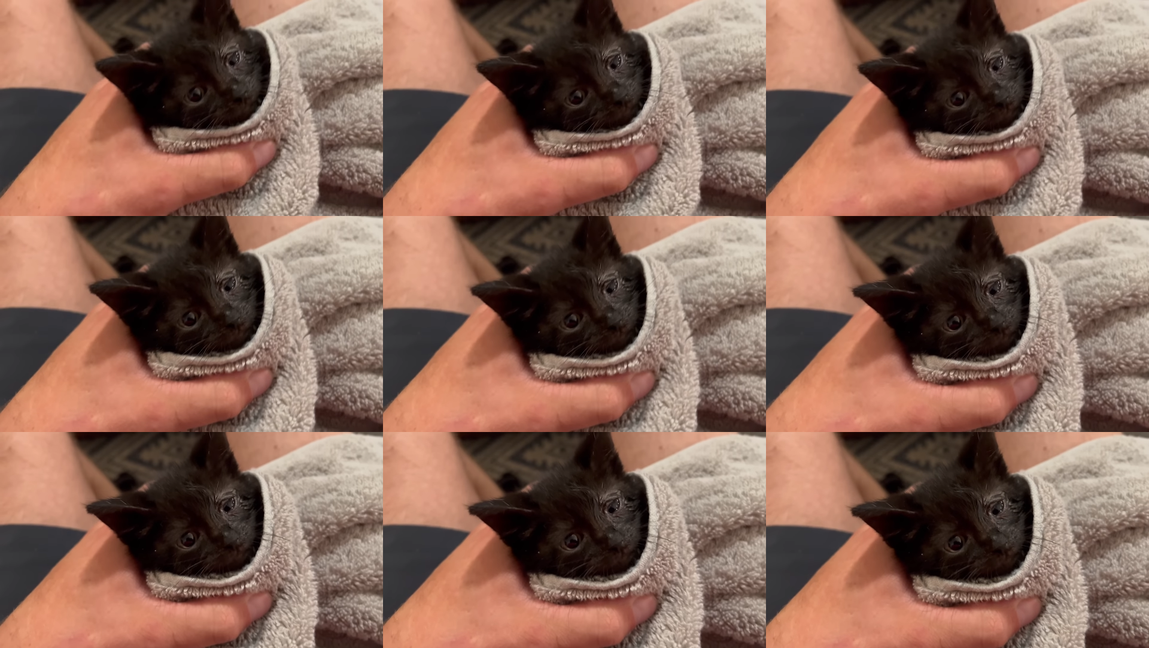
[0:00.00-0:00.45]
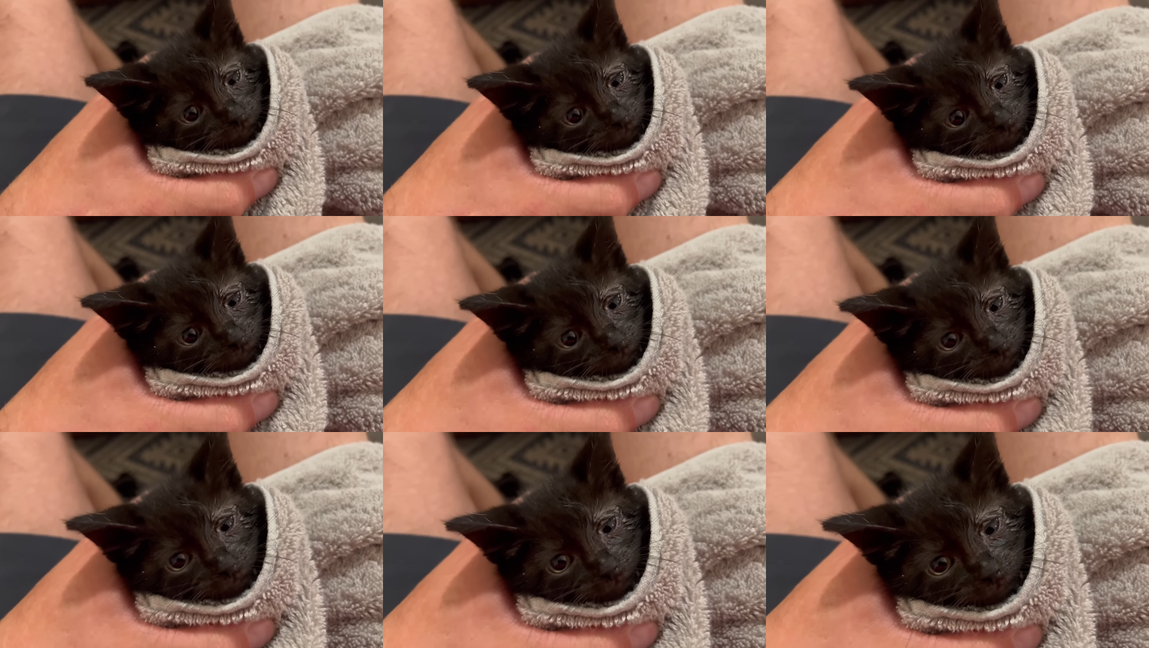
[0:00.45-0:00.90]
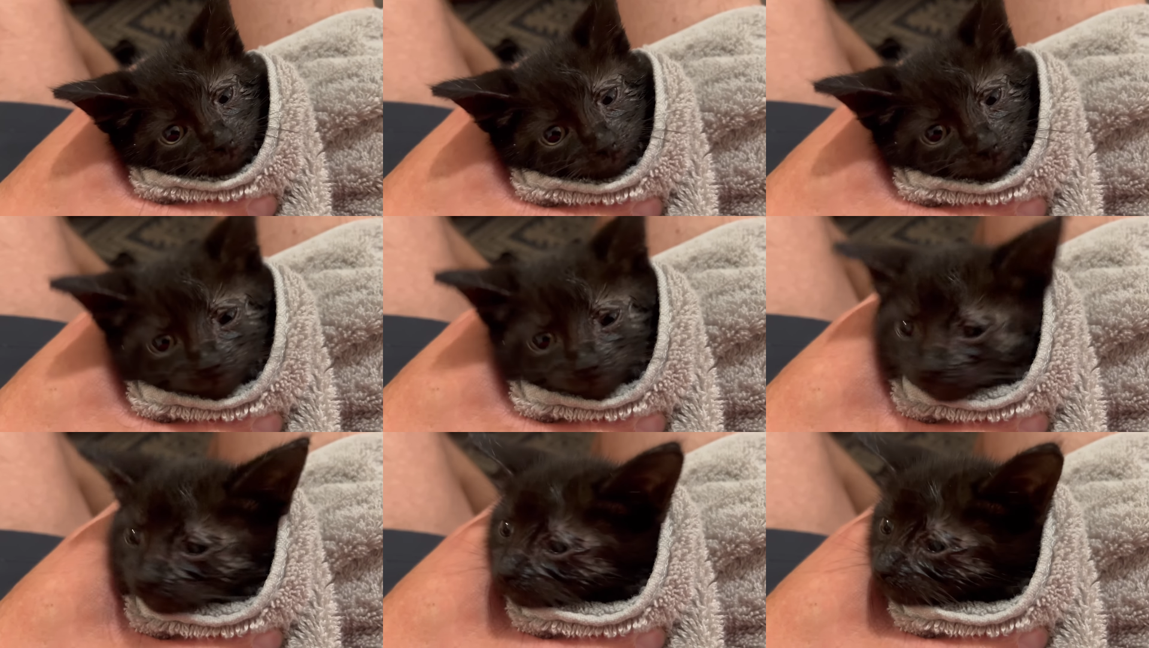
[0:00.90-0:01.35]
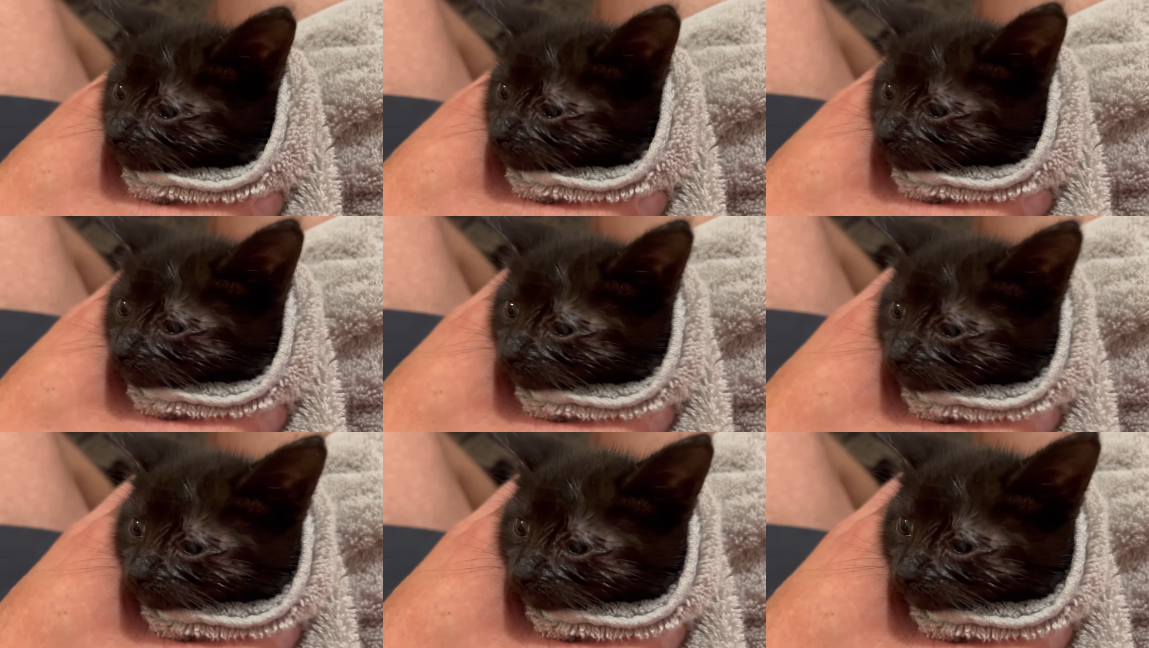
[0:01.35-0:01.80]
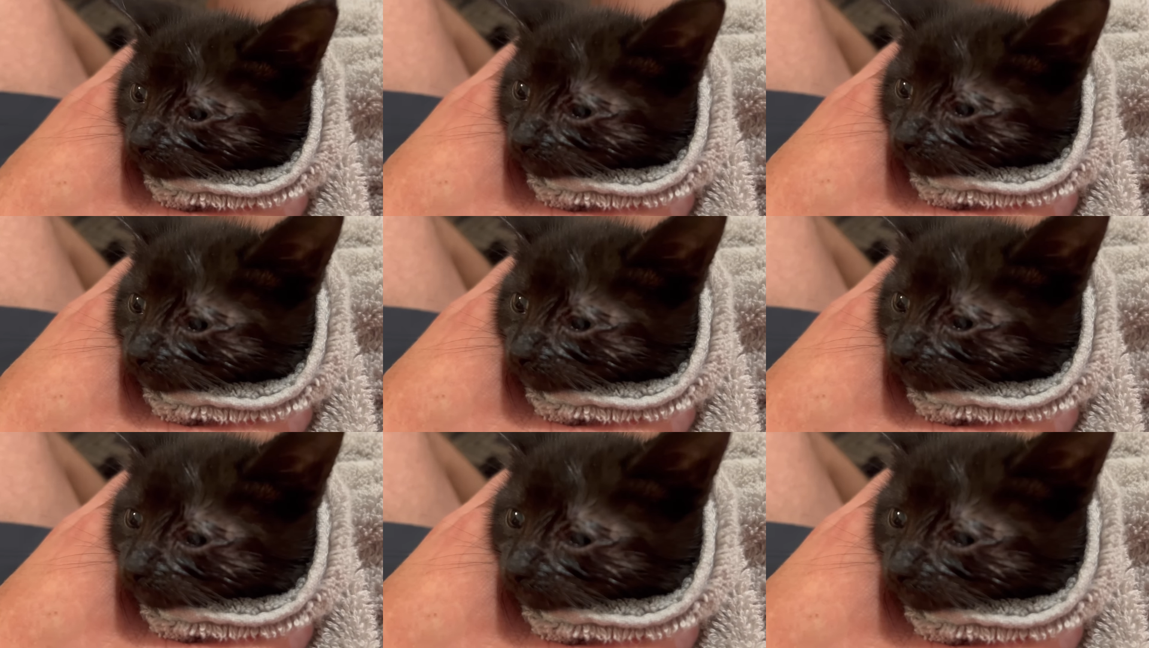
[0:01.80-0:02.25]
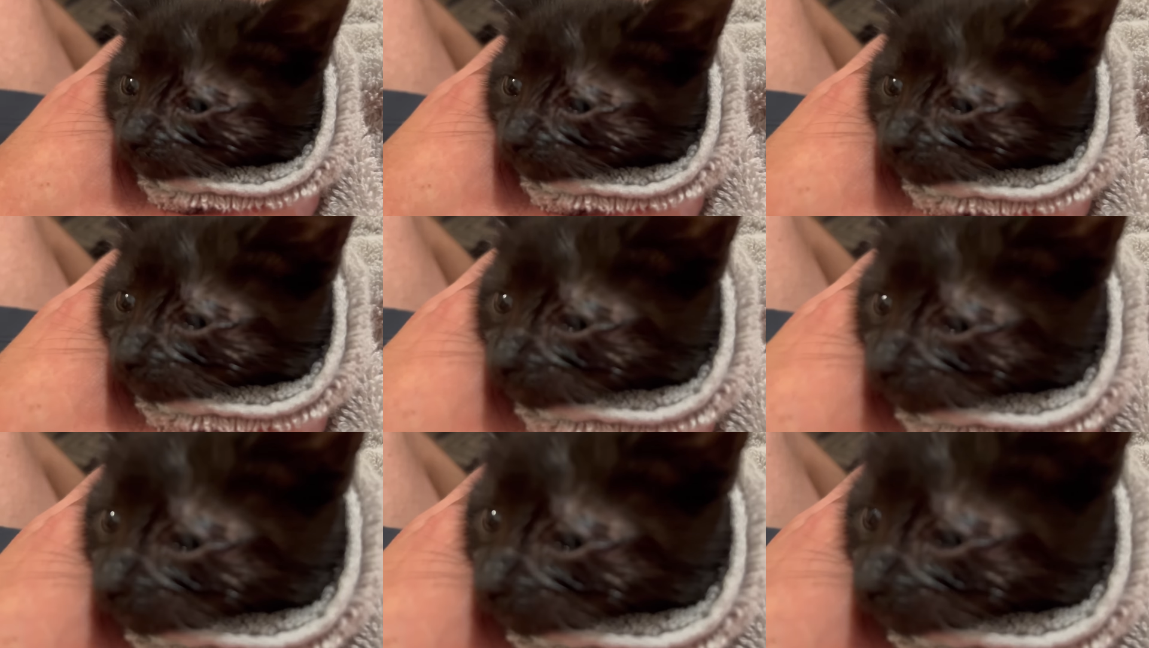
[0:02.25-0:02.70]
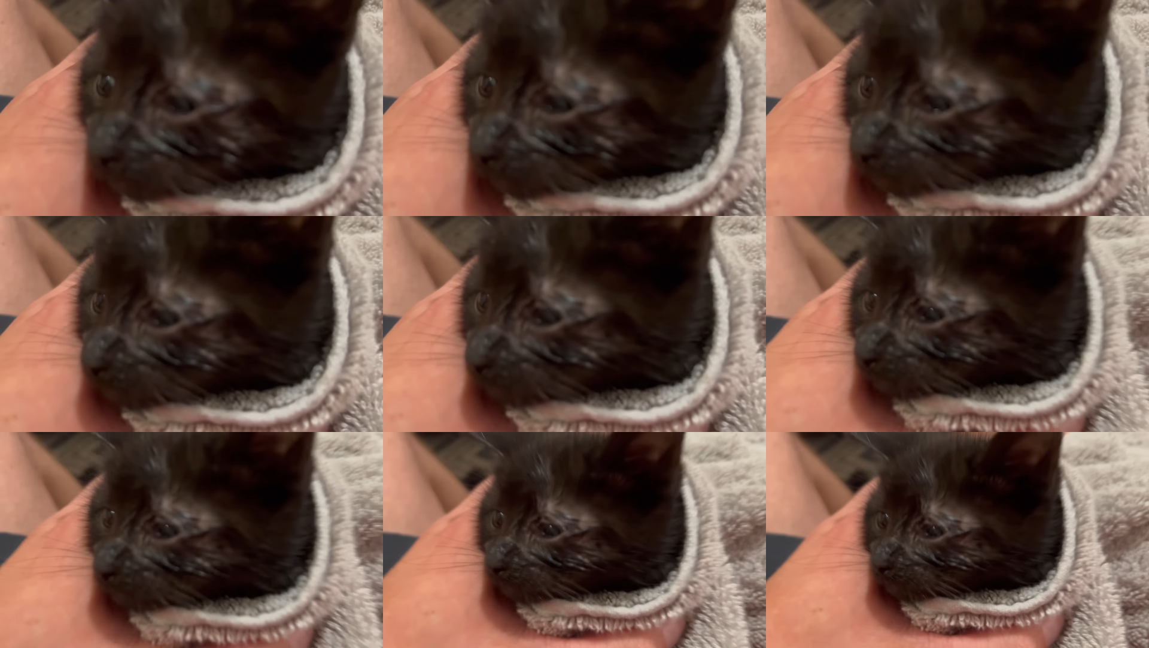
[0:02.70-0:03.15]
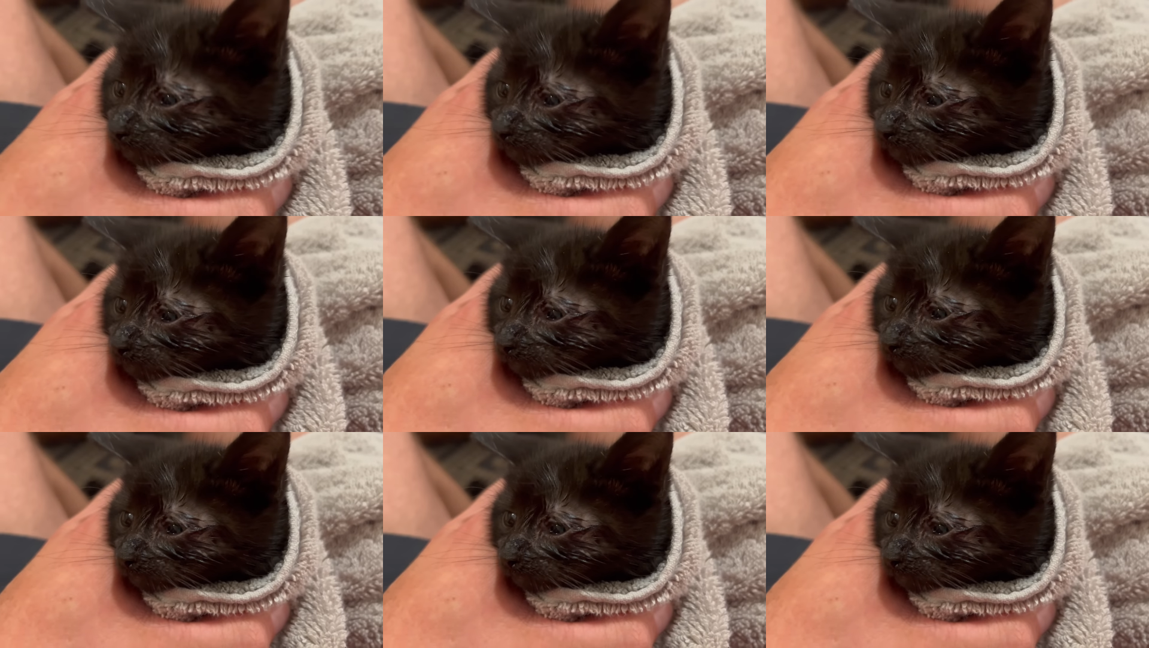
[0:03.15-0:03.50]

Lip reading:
(no speaker visible)